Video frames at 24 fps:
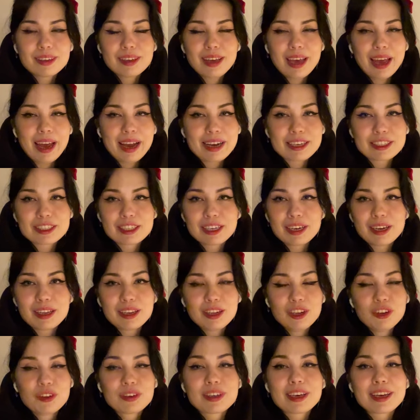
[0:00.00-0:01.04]
actually
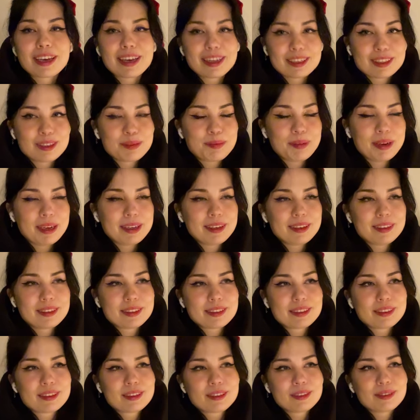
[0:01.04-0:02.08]
looking at the
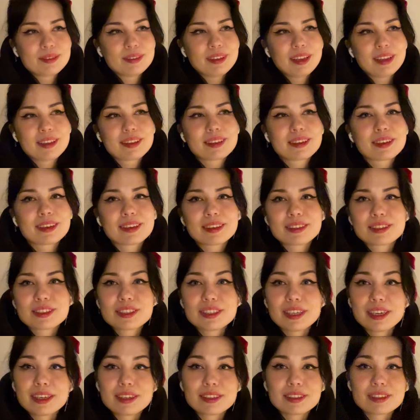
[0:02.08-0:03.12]
patterns, nothing has
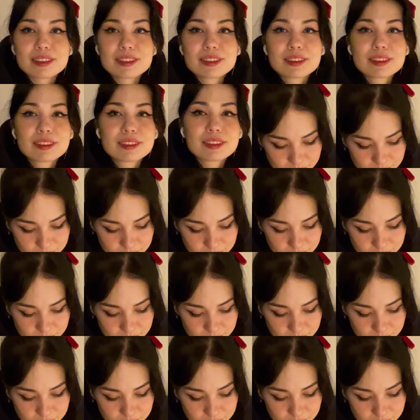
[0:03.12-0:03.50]
changed.